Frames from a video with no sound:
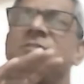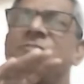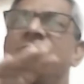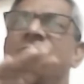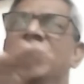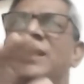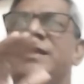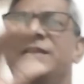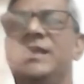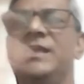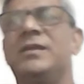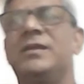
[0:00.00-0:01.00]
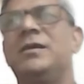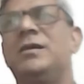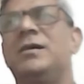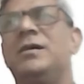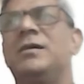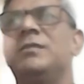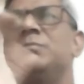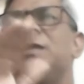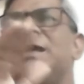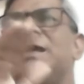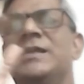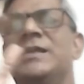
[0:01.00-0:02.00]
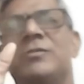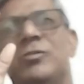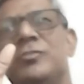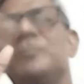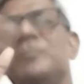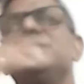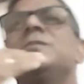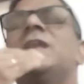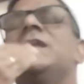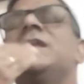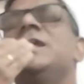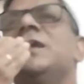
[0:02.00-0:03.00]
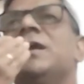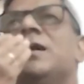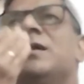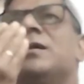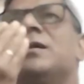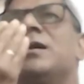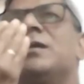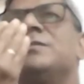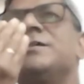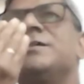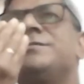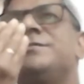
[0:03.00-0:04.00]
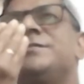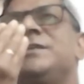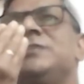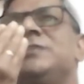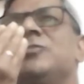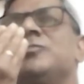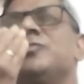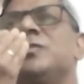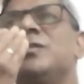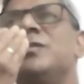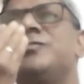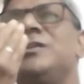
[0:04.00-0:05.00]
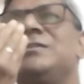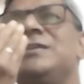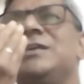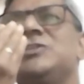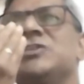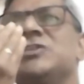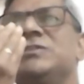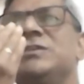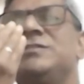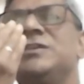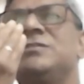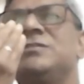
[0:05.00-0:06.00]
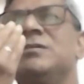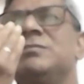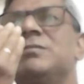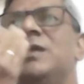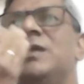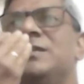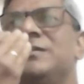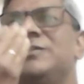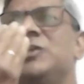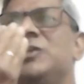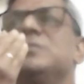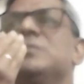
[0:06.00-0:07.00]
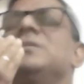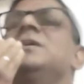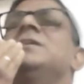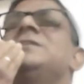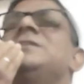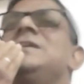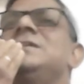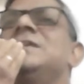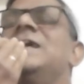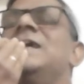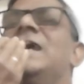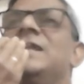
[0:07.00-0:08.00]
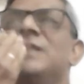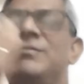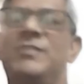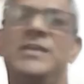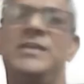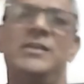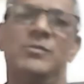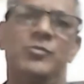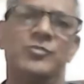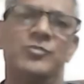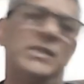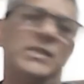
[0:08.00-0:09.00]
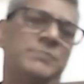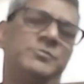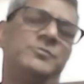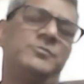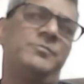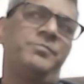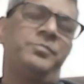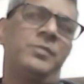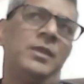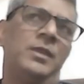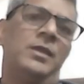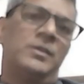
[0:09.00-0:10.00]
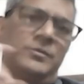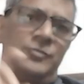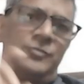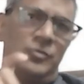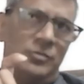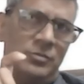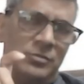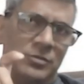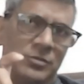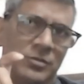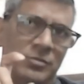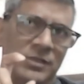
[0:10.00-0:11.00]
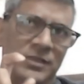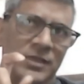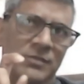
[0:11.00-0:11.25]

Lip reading: central and then blade and all those. Similarly, the teeth also, your teeth ridge and the teeth, and then finally, of course, the lips. So